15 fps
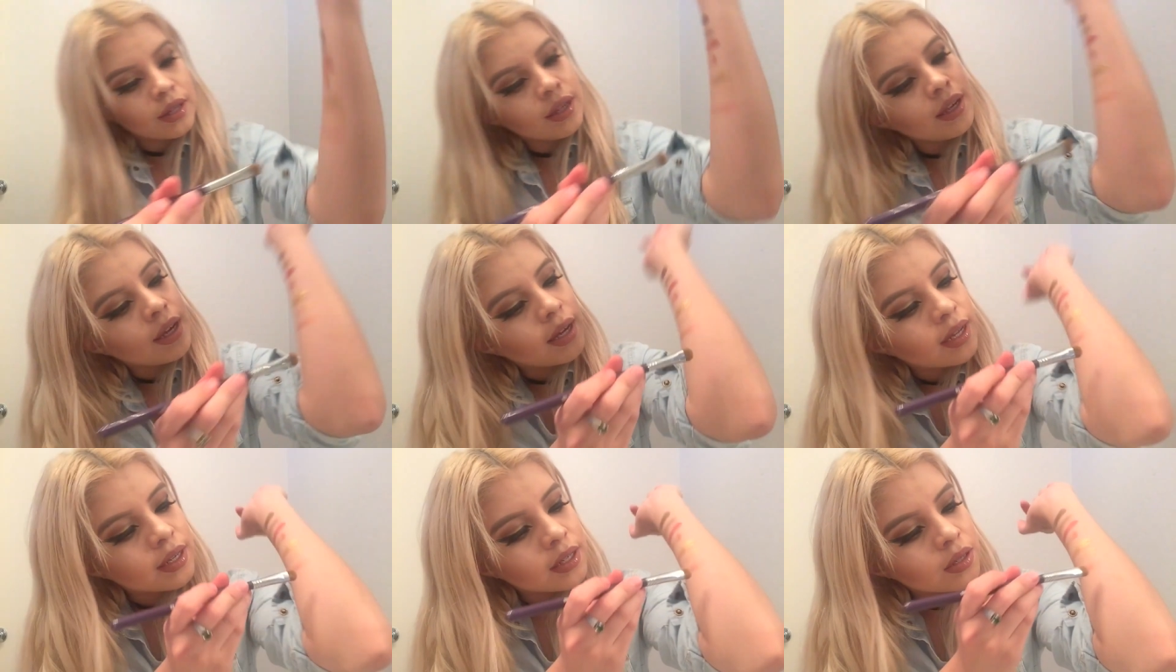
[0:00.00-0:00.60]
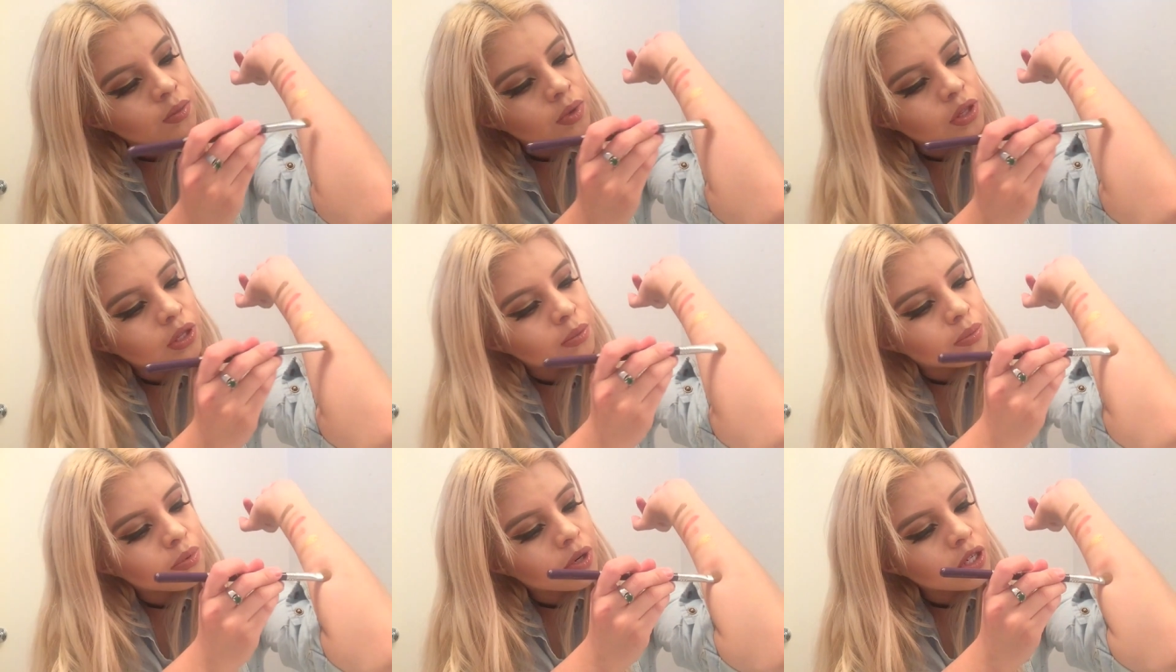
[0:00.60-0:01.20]
And with
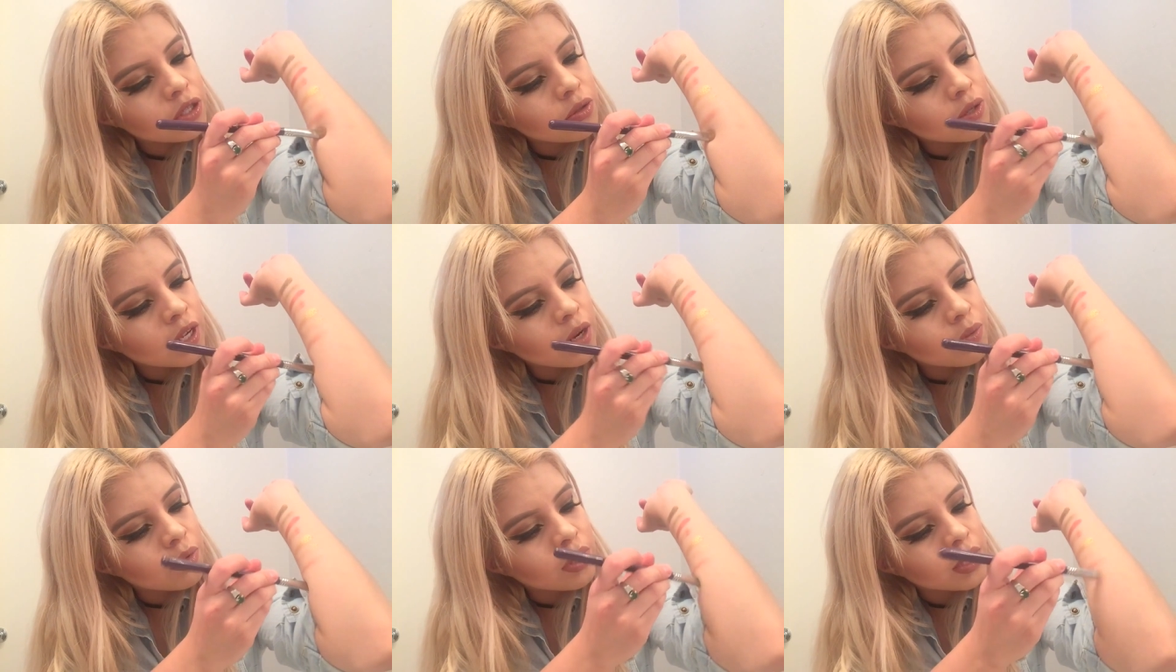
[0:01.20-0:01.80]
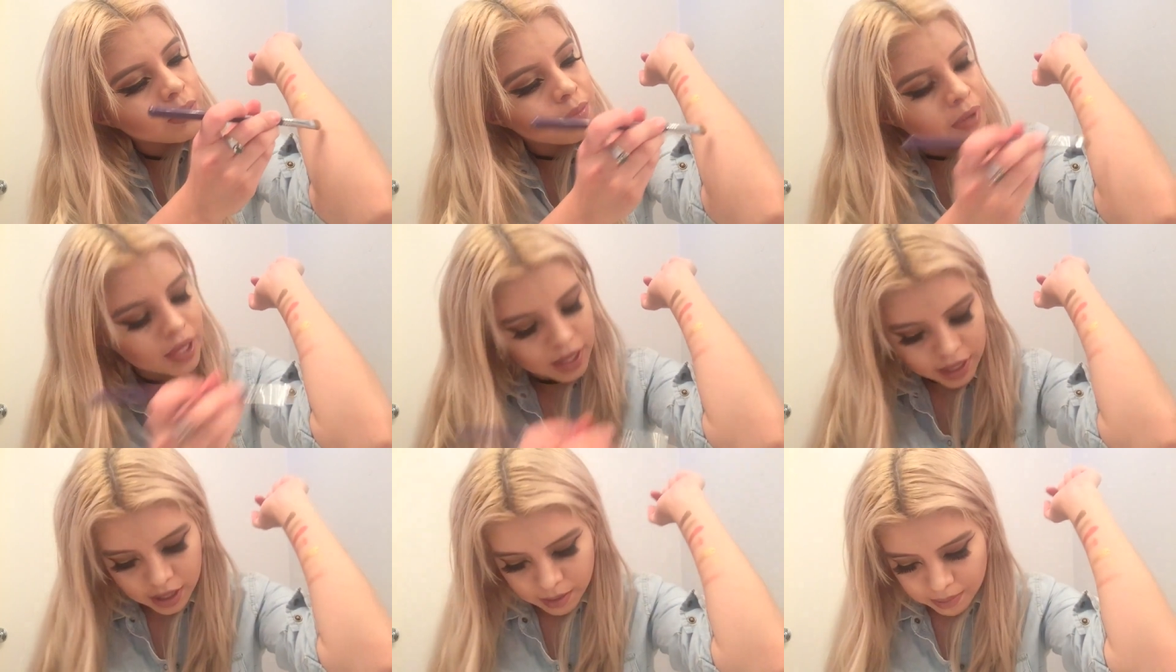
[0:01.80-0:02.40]
the brush, you can't really
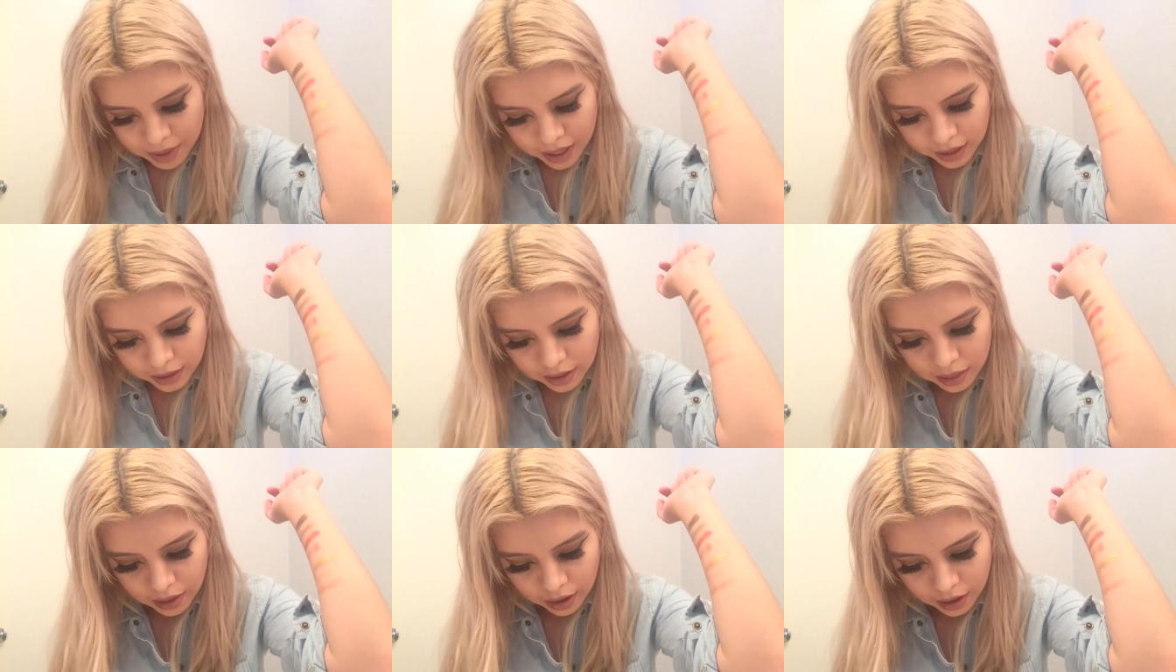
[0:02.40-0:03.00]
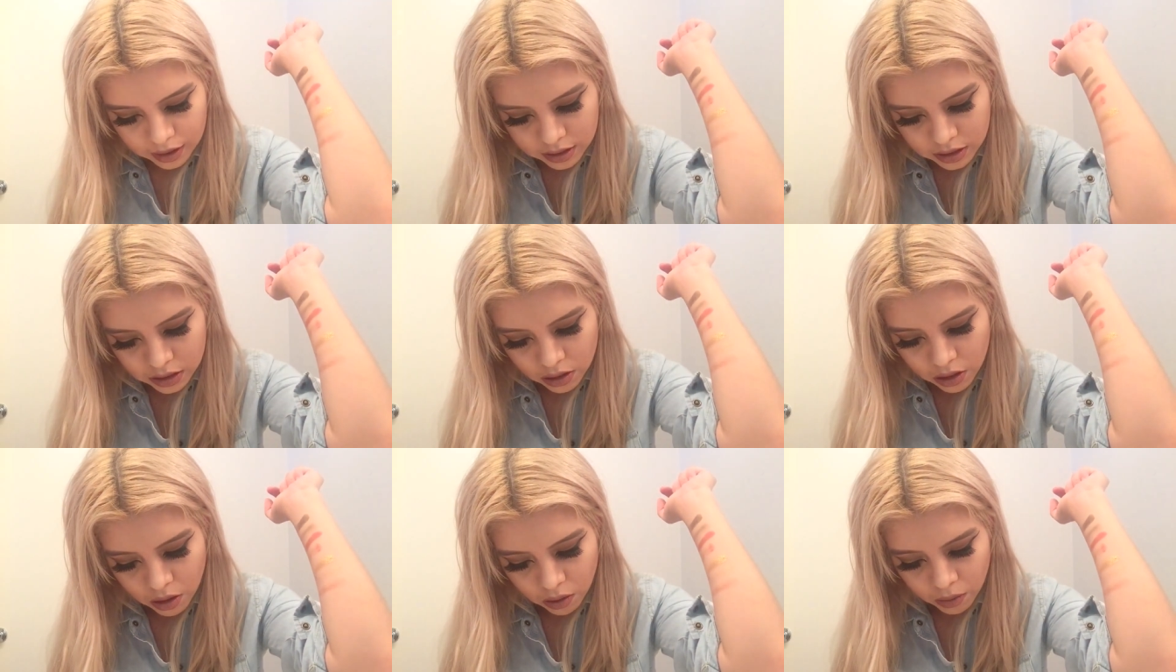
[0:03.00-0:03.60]
pick up anything.
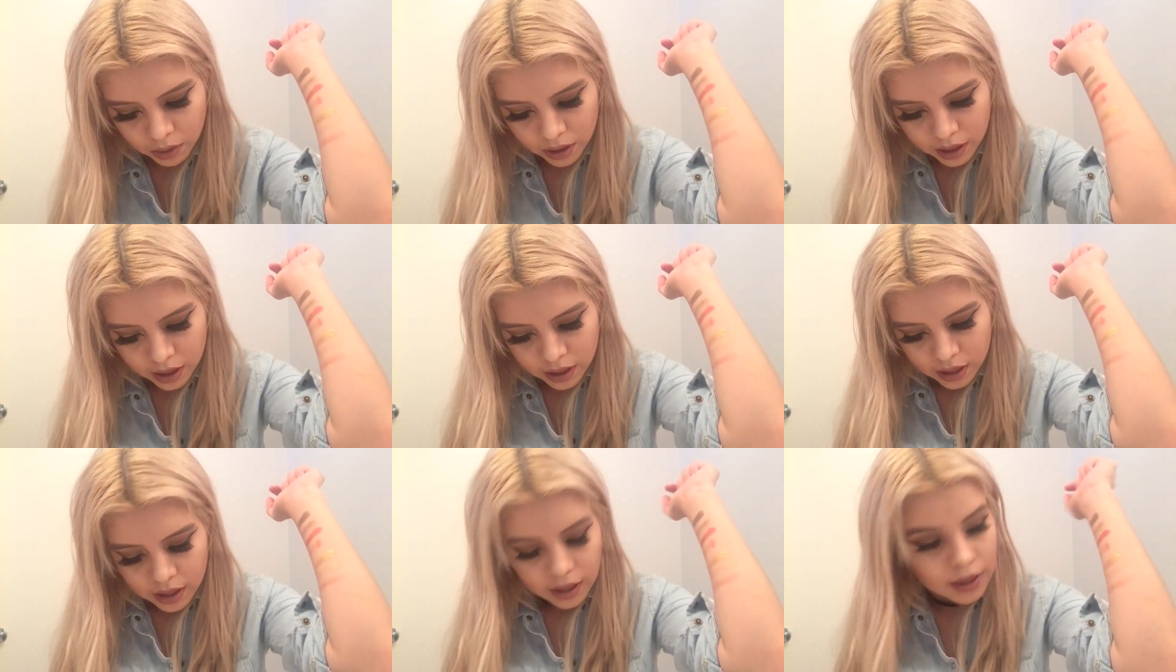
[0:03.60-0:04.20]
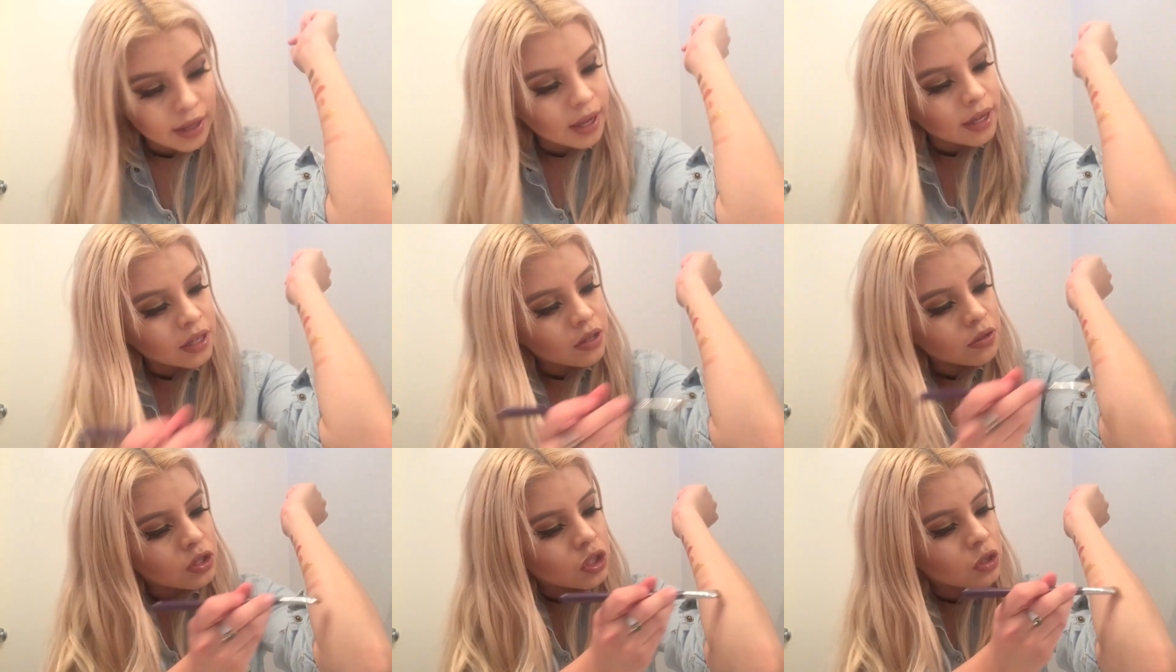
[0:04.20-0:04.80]
So,
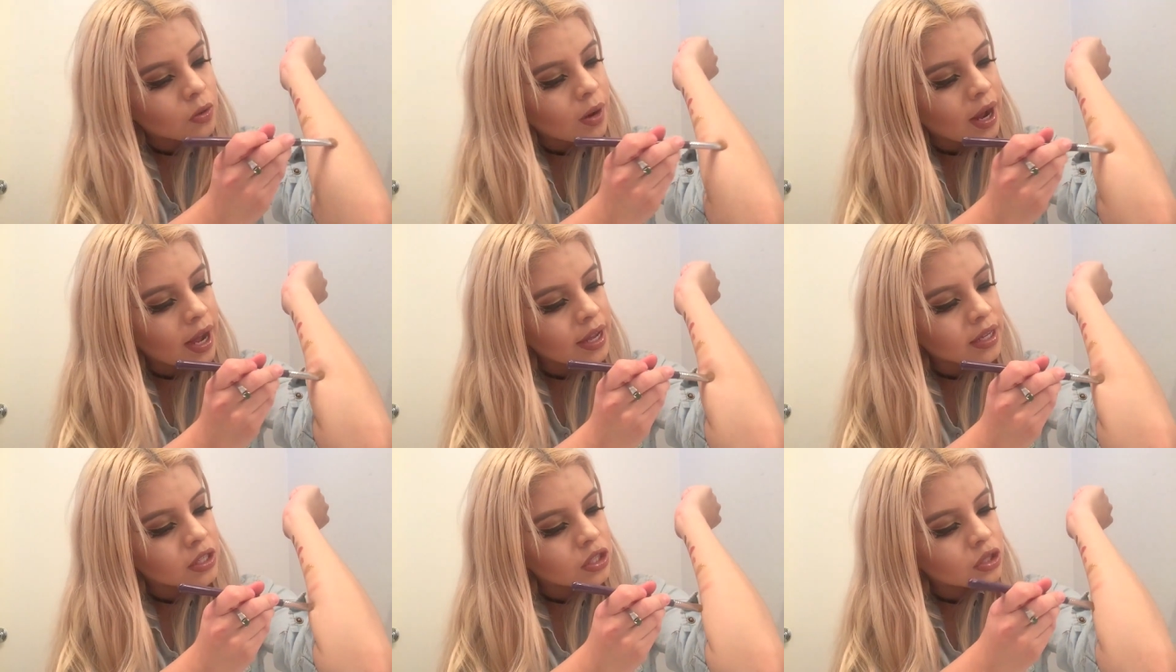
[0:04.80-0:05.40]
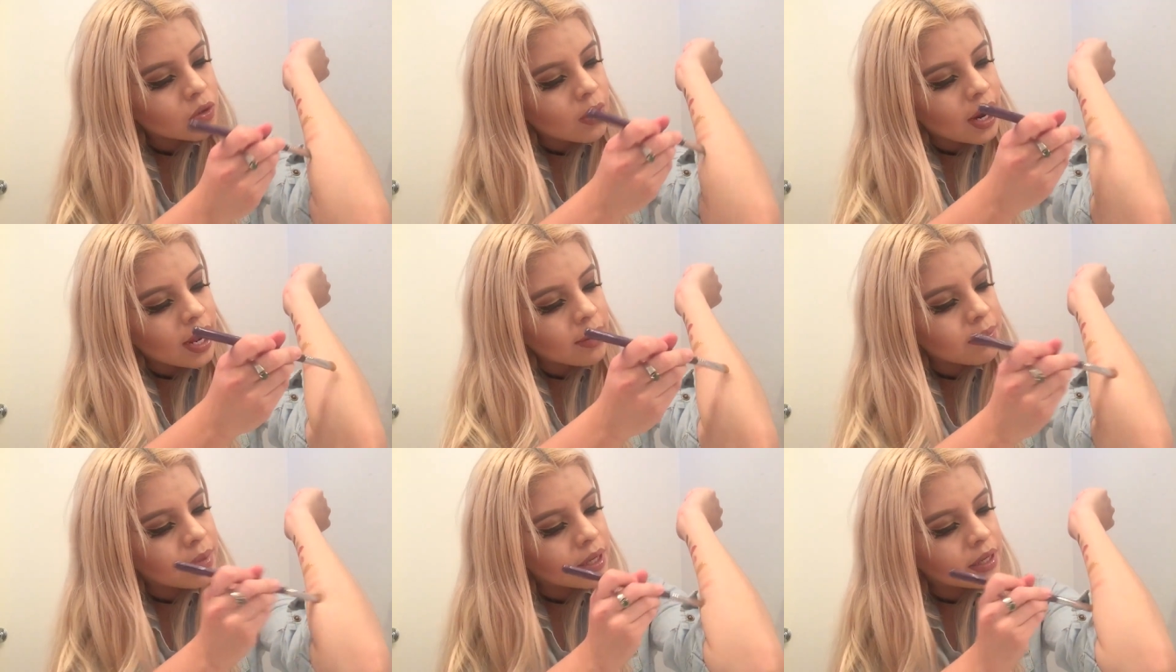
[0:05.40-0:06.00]
like, you try and
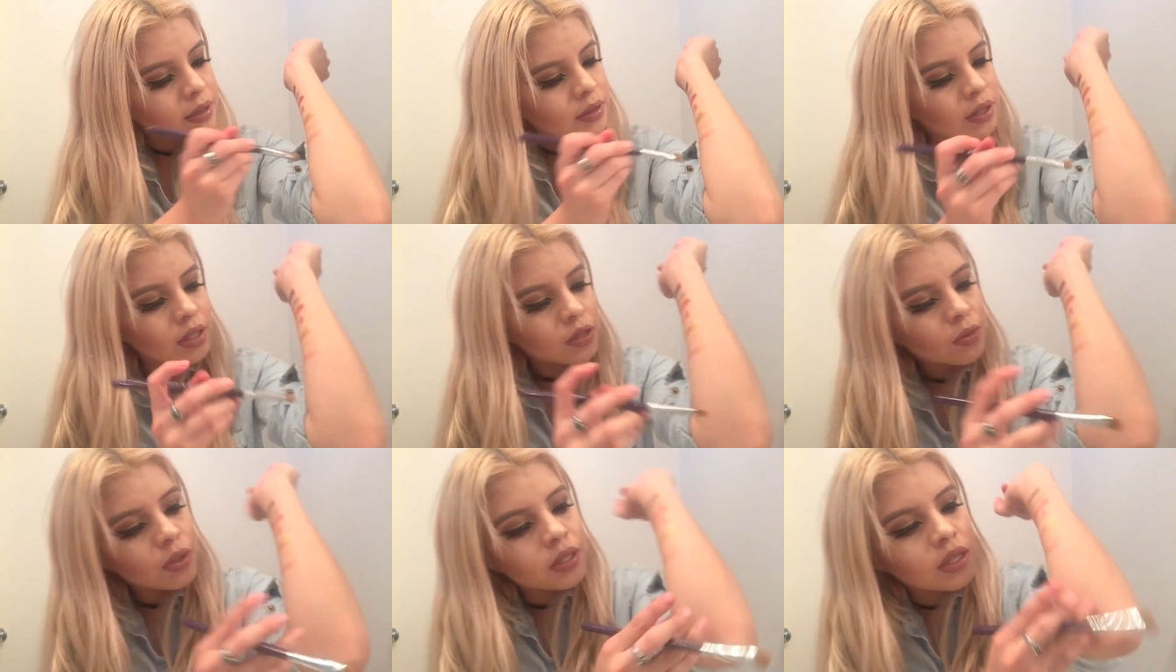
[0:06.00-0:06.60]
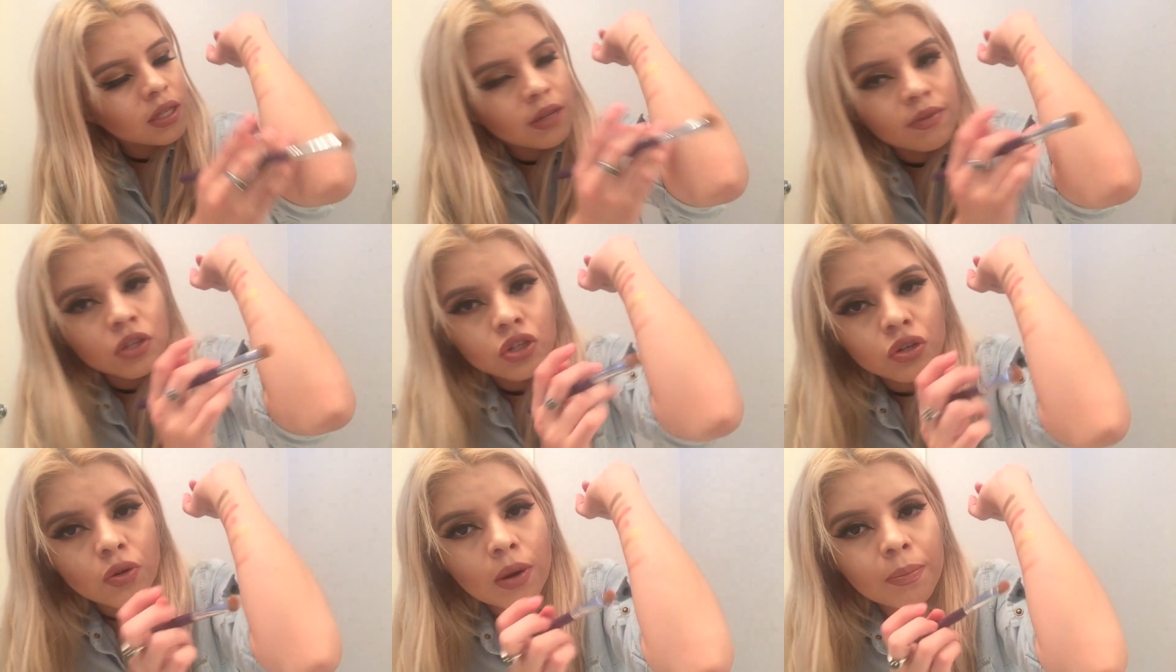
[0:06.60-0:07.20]
try, but this one didn't even
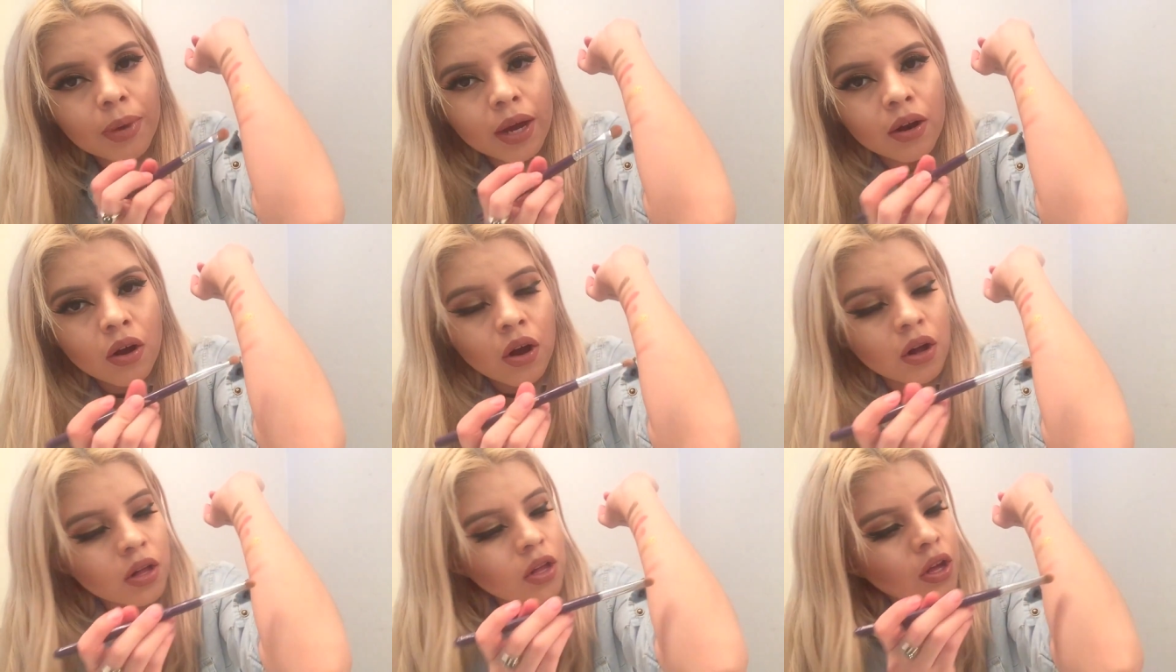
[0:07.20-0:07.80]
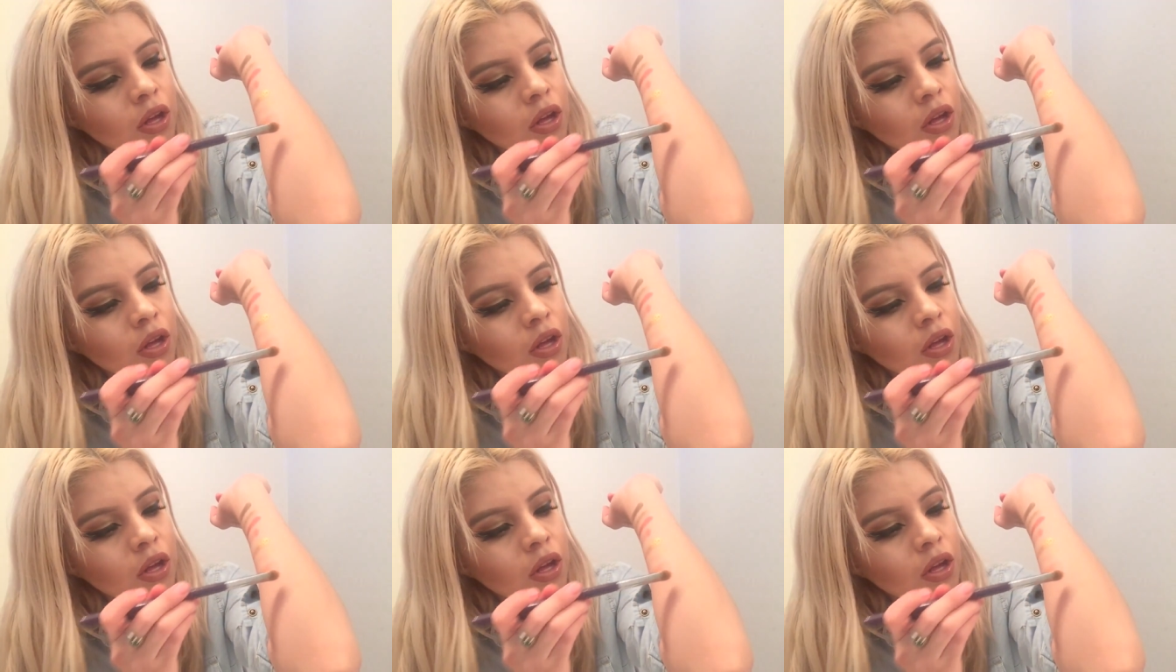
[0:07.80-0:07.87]
show up at all.